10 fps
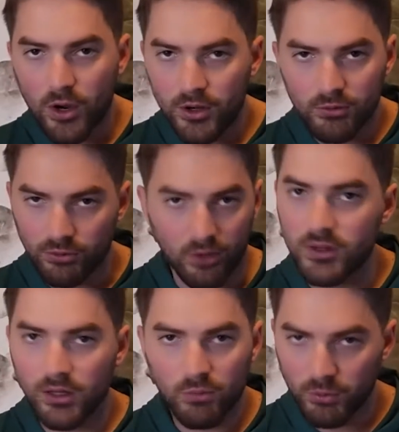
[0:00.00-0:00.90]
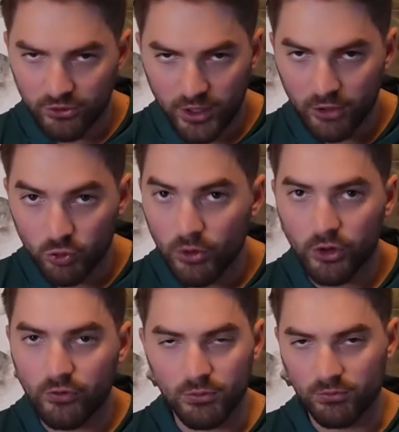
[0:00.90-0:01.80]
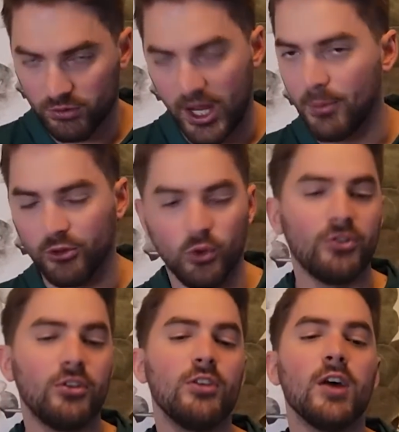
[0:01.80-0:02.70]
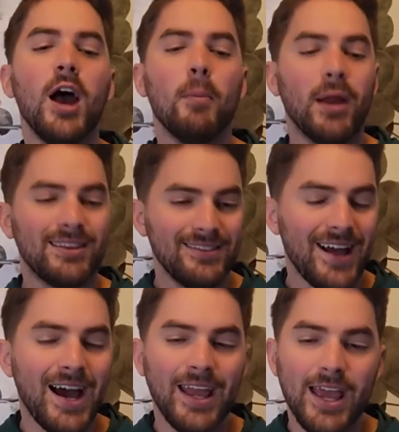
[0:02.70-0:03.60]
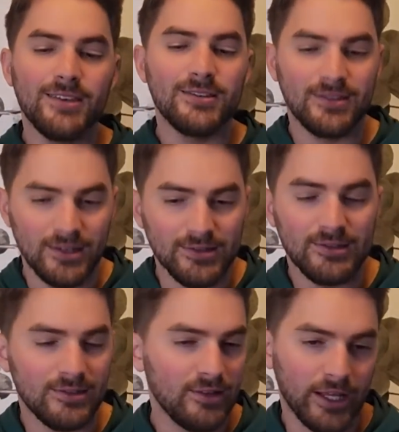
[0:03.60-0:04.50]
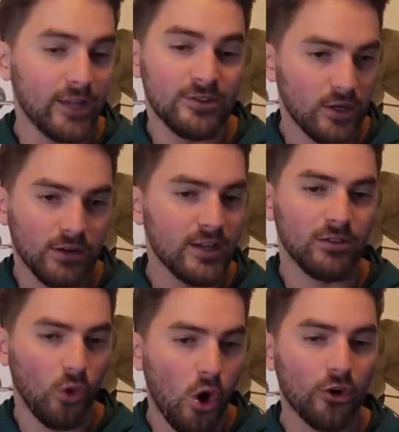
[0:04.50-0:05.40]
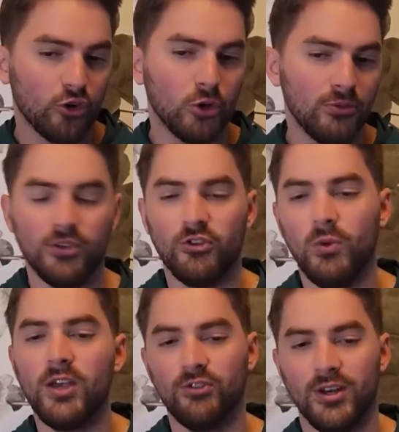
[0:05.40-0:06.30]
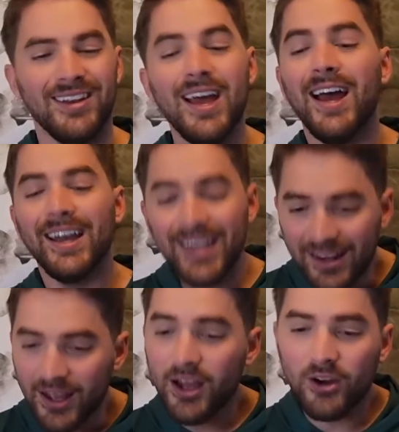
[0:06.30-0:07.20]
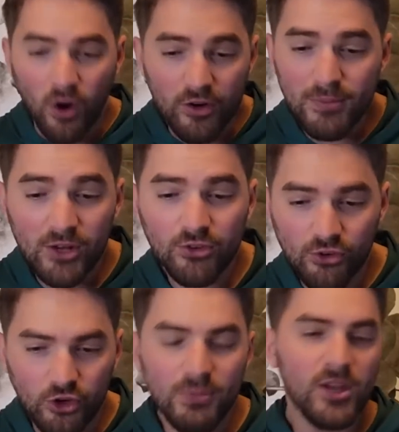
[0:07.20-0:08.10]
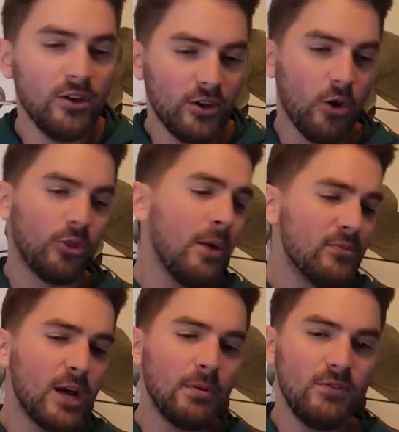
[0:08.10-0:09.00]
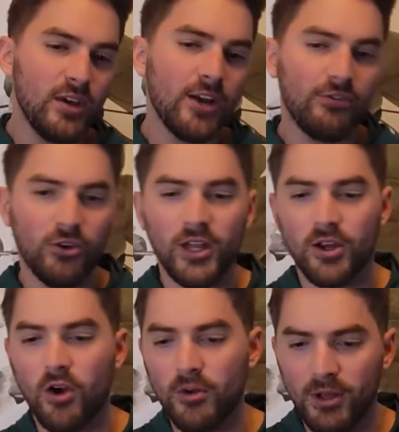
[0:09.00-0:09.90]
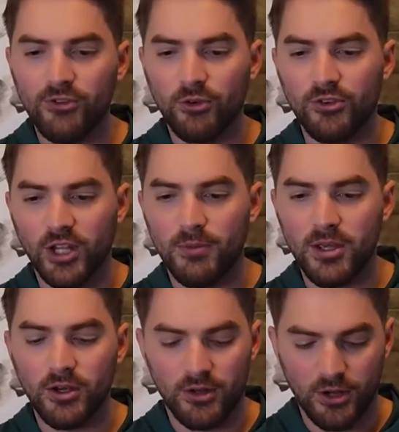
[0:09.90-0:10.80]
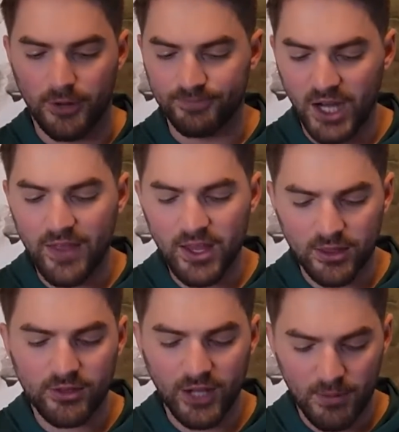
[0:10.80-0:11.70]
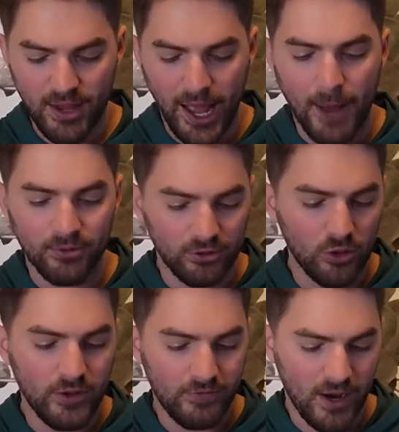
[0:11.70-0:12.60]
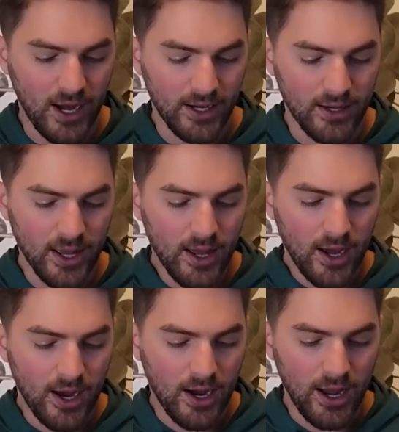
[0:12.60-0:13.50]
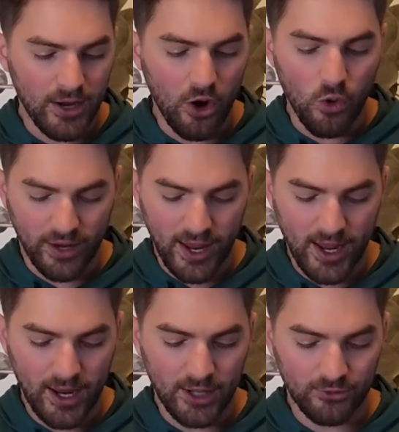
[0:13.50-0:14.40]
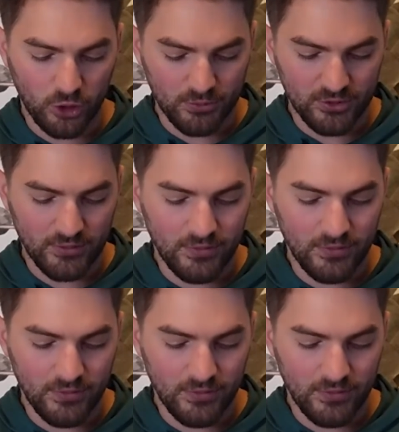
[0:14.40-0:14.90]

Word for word: to everything I remember seeing on Twitter from reliable sources. But it's not a serious long-term situation. And again, Gardner Minshew should be good to go. Thumbs up if you guys feel like Gardner Minshew is going to be good to go. I think he's going to be absolutely fine and okay in terms of